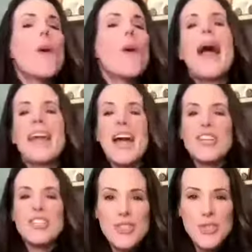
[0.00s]
my
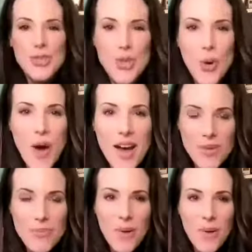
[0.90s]
gosh, this is so
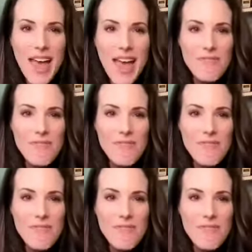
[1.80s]
awesome that we have